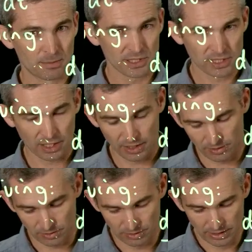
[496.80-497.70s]
a
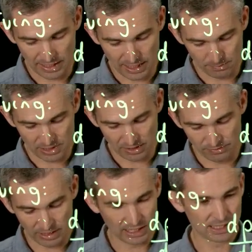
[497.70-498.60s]
total dv
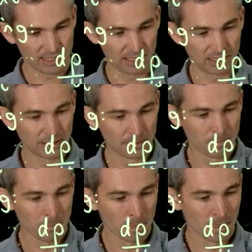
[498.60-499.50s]
dt.
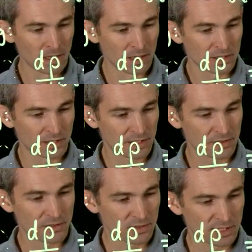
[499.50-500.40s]
So this
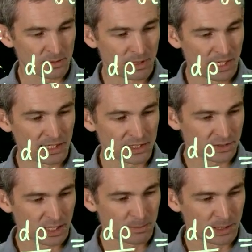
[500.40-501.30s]
gives us a minus
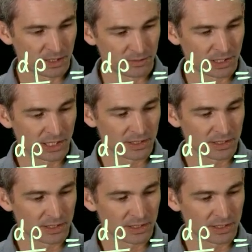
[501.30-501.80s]
grad p on rho,